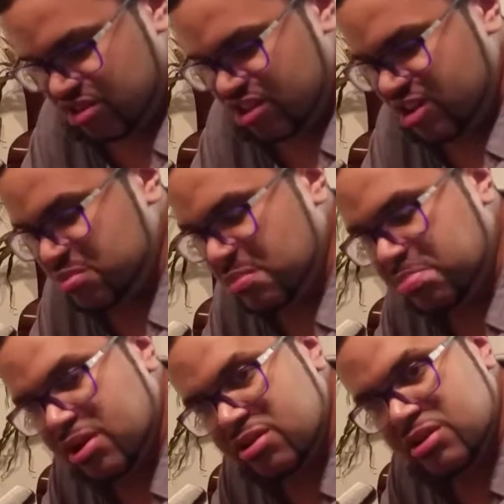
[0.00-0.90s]
I'm gonna plug
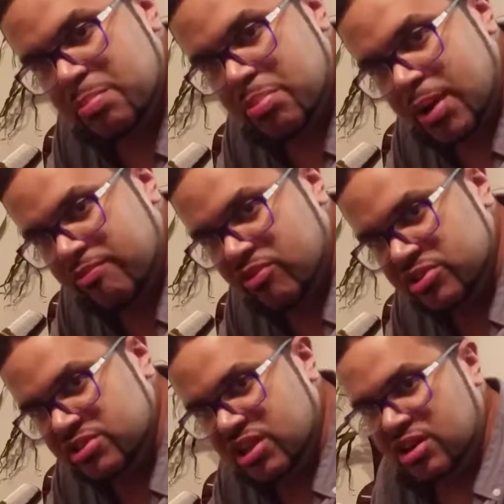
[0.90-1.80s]
in the pop voice
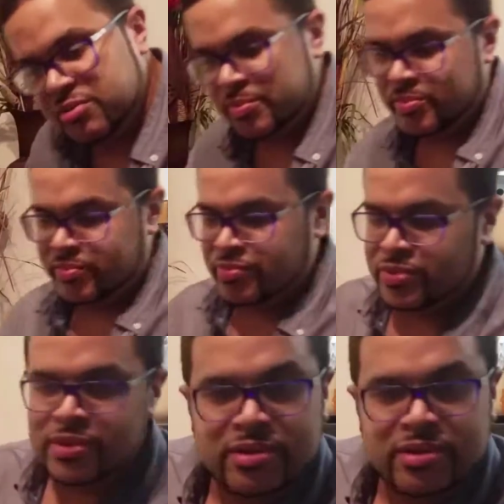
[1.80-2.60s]
now. We're